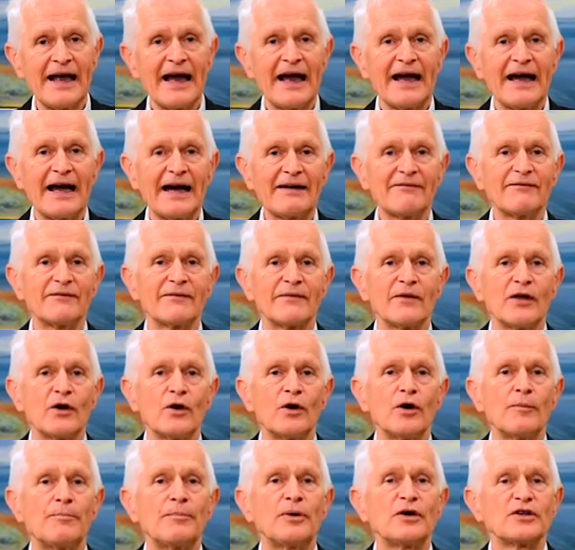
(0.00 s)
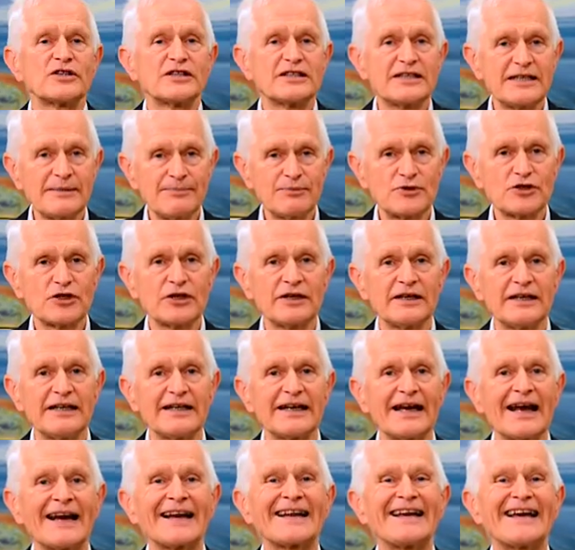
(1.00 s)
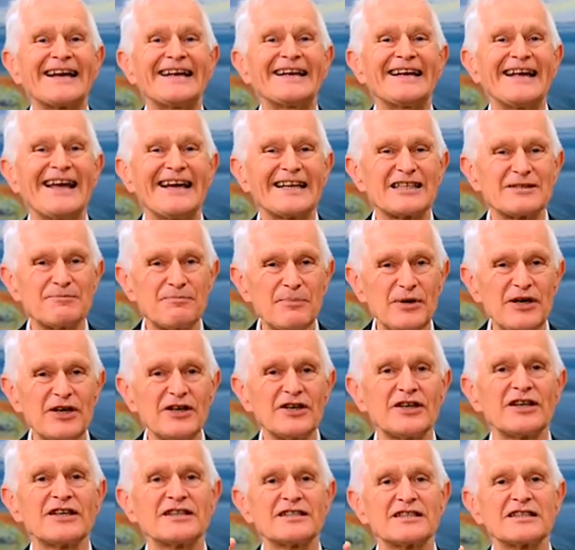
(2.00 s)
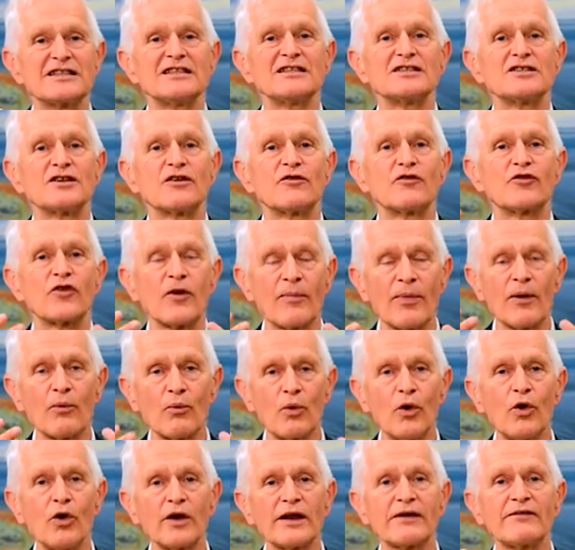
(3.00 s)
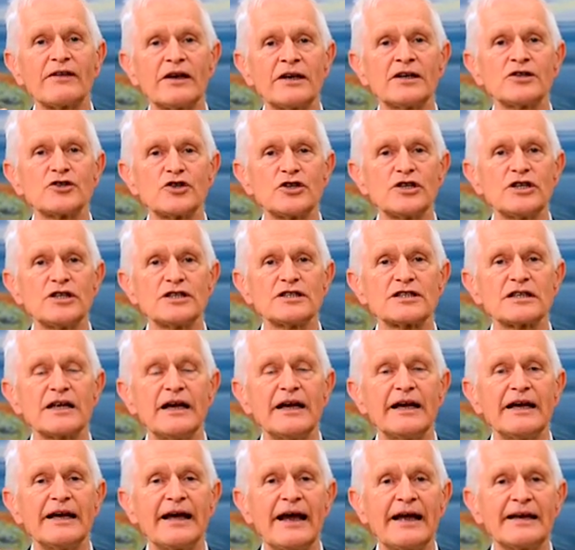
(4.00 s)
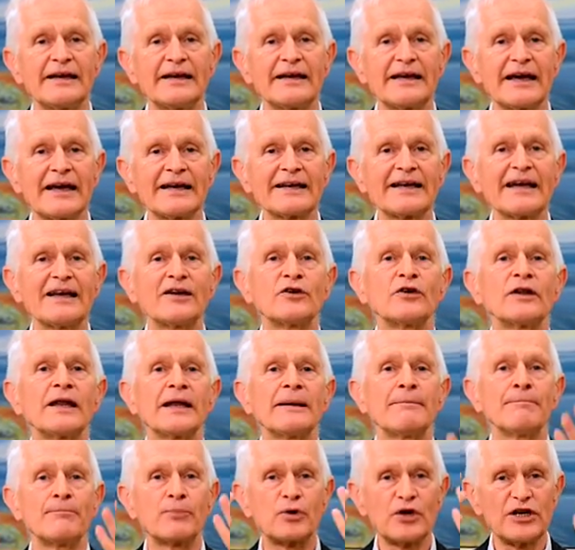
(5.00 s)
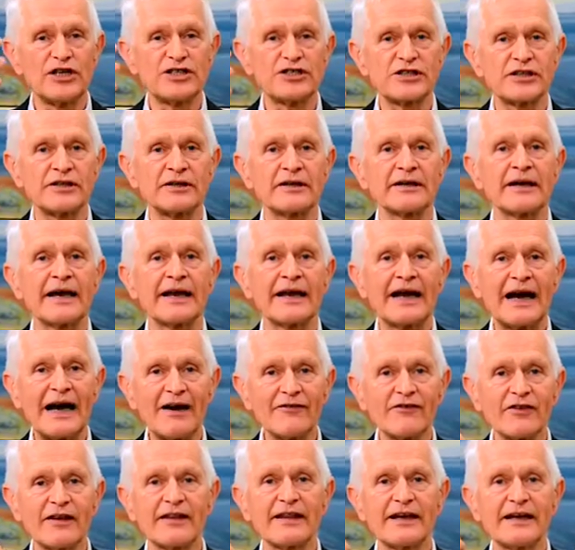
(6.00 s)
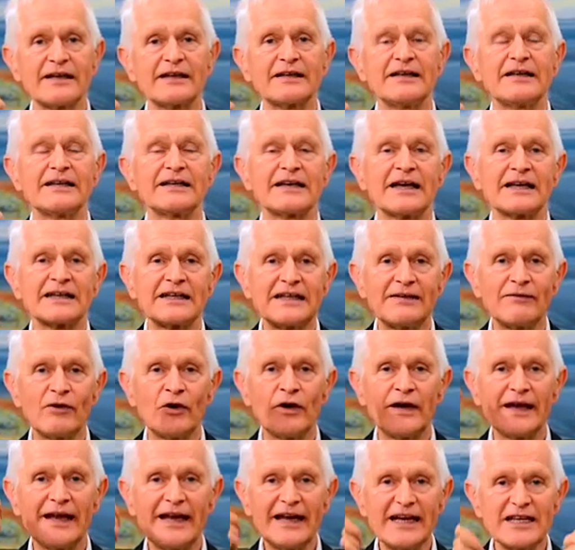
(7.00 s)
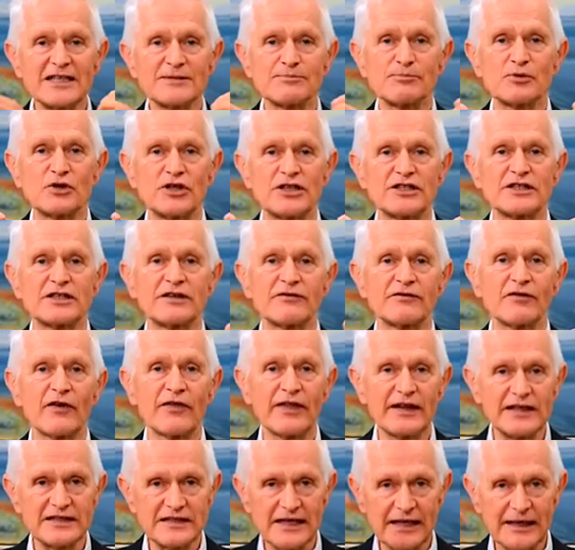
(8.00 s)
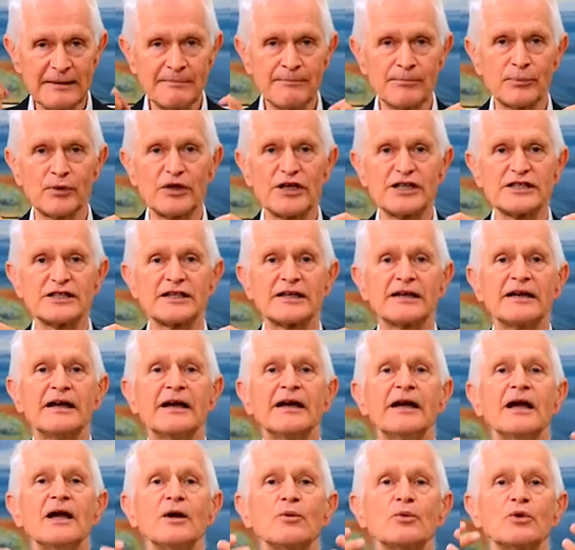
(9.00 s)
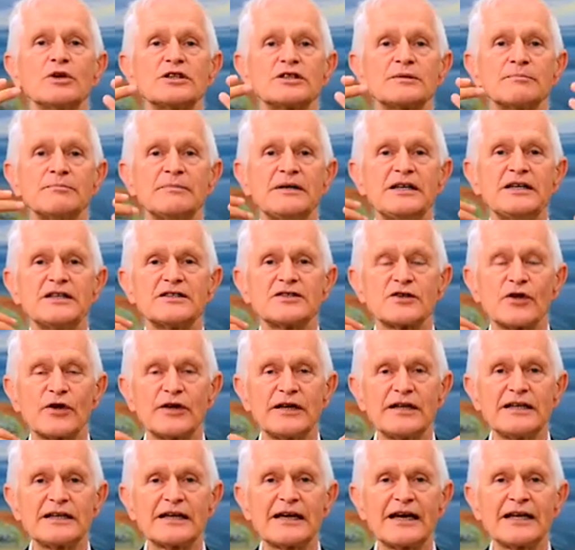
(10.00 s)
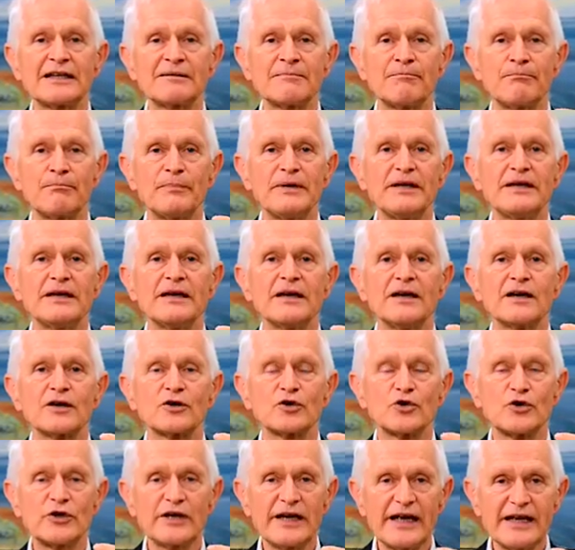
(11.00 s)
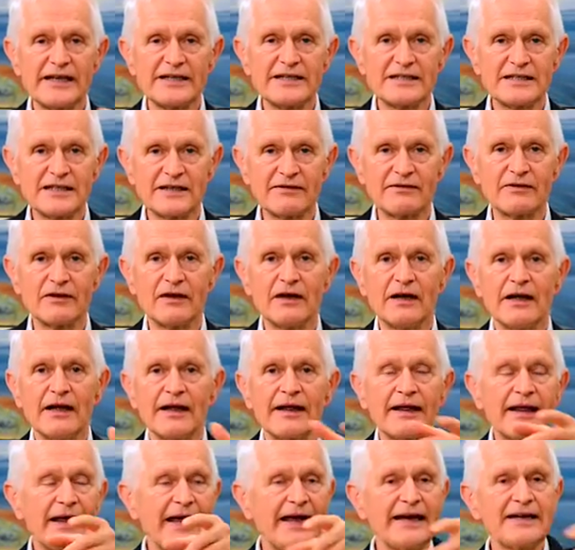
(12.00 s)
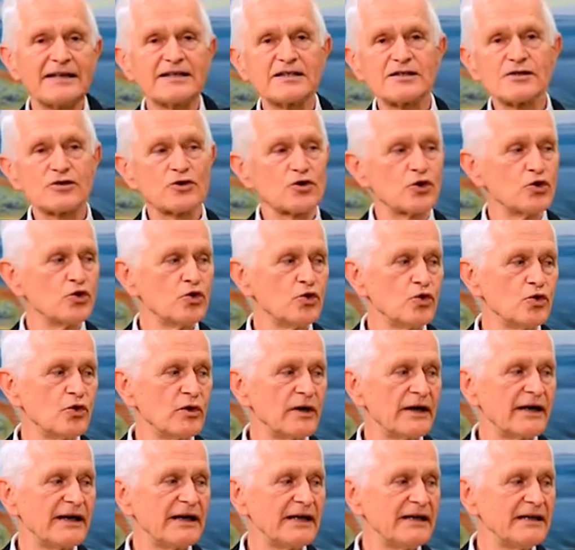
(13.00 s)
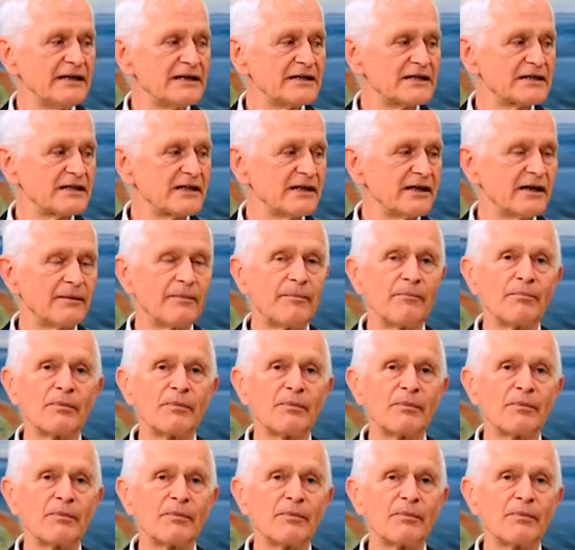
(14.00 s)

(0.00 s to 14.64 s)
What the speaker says: have a perception, it can get experiences from the world of energies, and it can get an impression. And after that, it can give an expression for this impression, which means that it can be creative. X2 is the